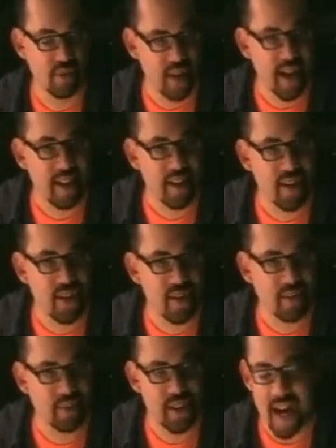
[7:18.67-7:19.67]
Friends,
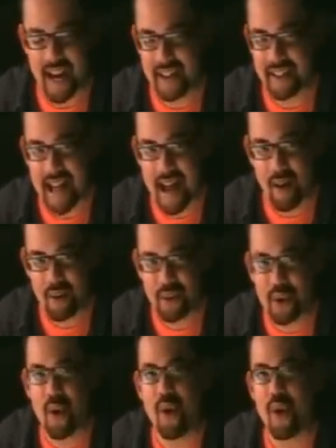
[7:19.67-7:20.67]
try it out.
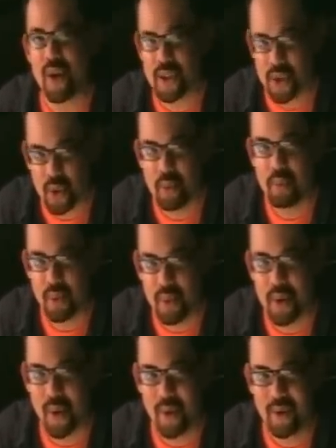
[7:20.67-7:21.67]
Osso
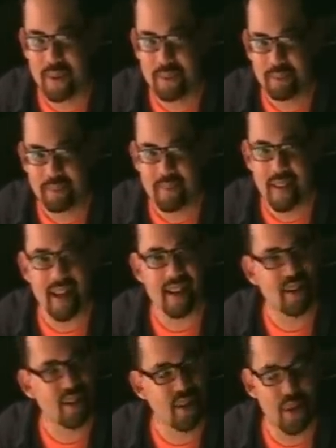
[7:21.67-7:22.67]
Buco.
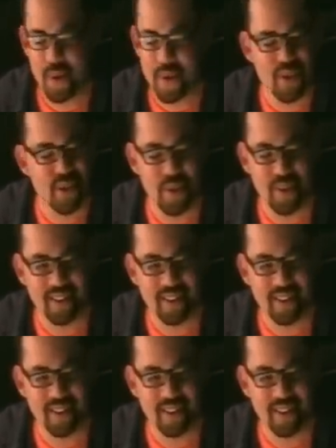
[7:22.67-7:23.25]
It's oh so